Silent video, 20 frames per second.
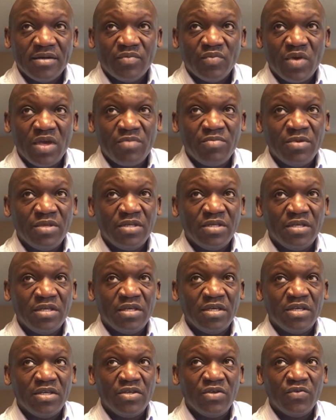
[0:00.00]

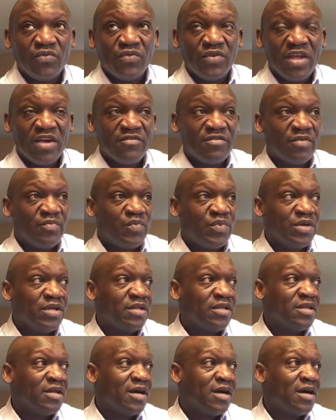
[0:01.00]
Maybe you've never
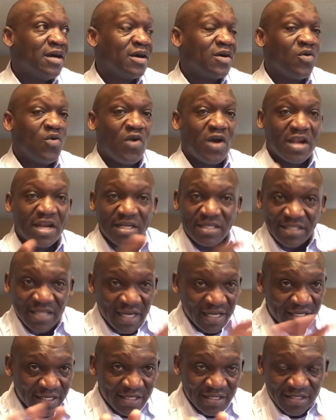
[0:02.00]
been uh,
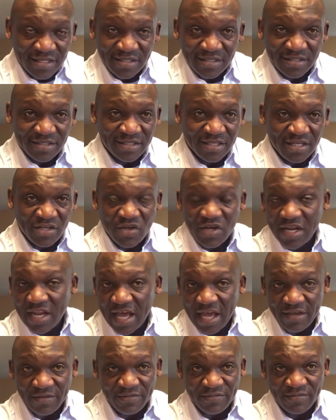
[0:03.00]
quarantined in your
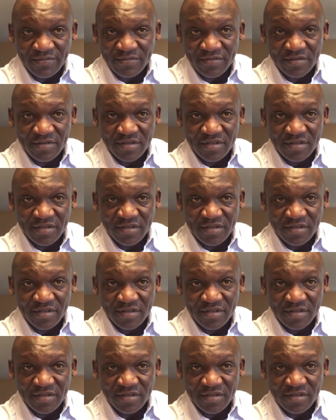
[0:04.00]
life,